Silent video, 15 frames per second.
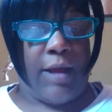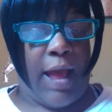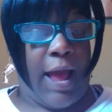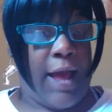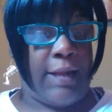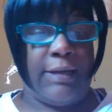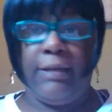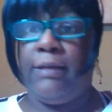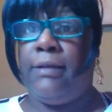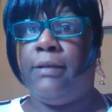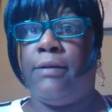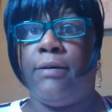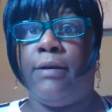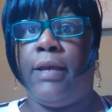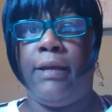
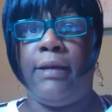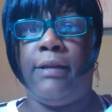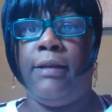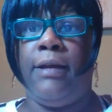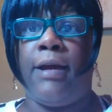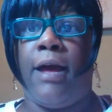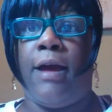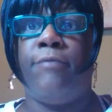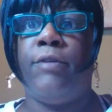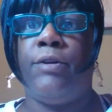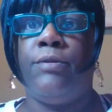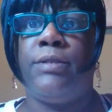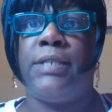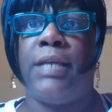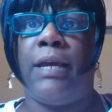however
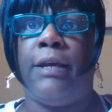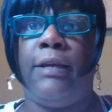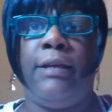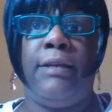you say it.